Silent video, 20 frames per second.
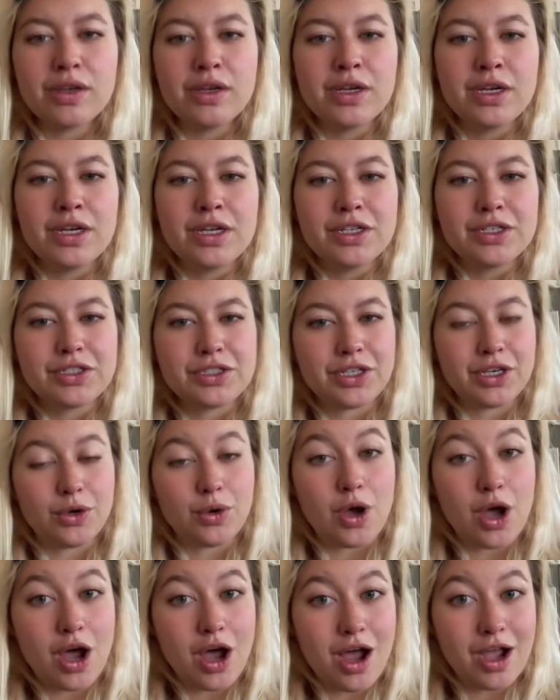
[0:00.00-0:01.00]
So
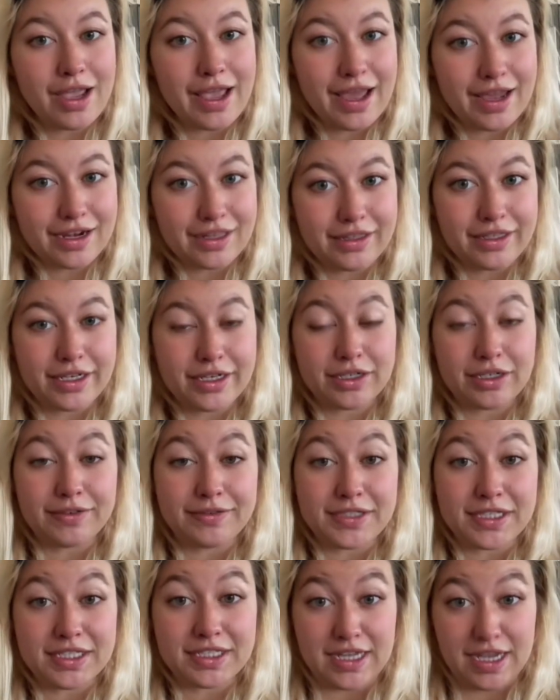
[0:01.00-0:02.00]
Hawk had a litter of
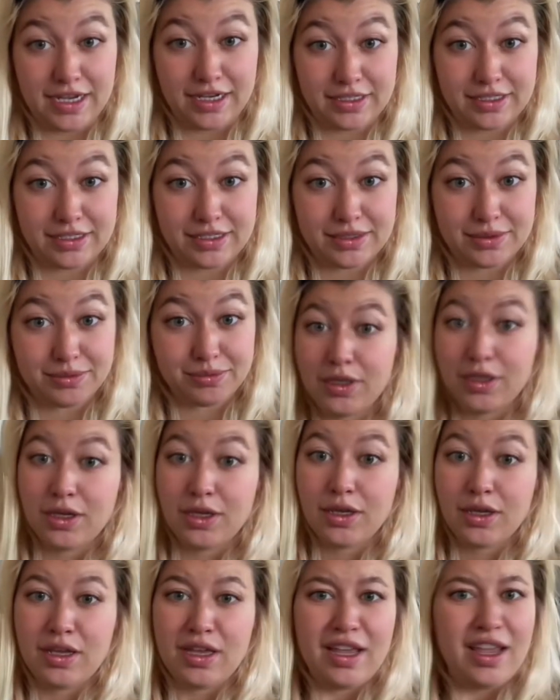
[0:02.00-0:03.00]
6.
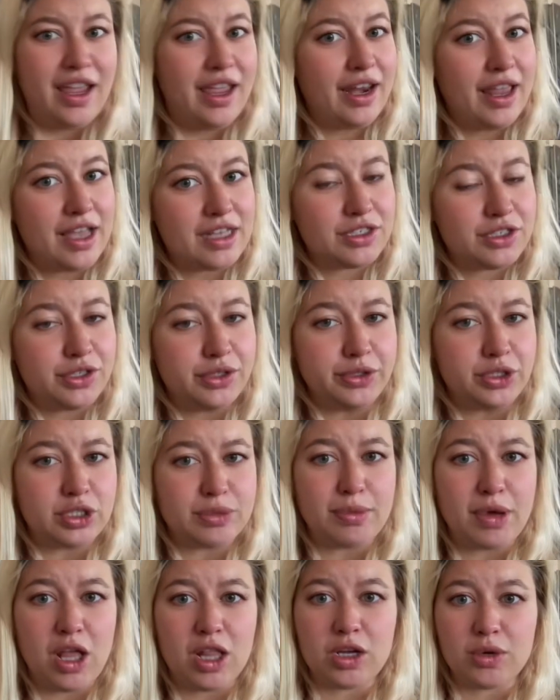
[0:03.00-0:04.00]
It had 2
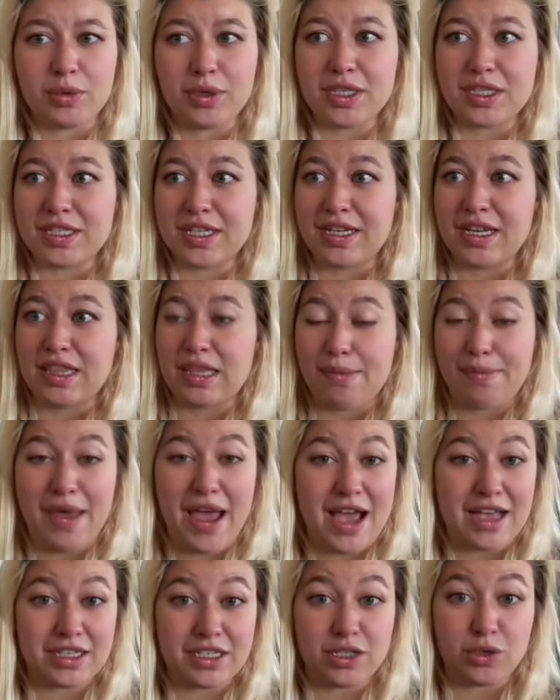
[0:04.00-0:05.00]
smaller ones in it that
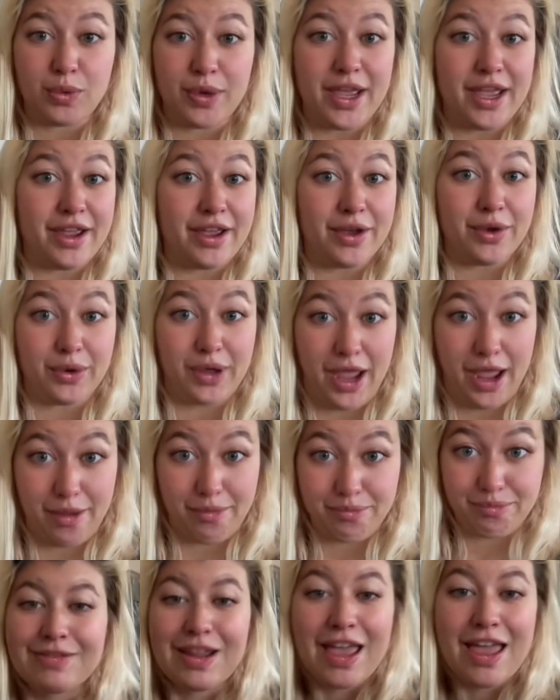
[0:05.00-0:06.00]
passed away, okay.
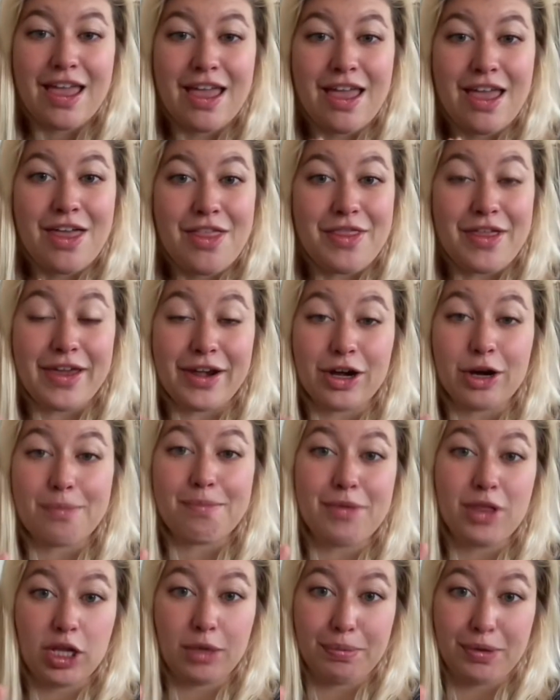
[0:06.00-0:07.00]
Then her
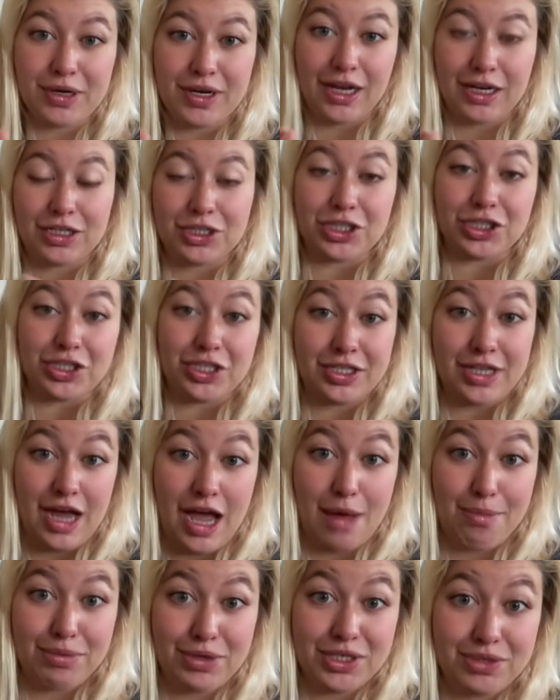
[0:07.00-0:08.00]
milk production
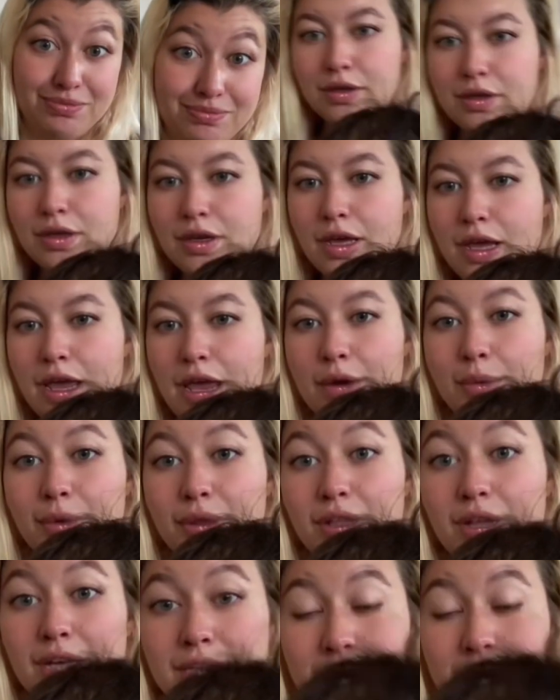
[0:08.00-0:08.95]
stopped, and we lost a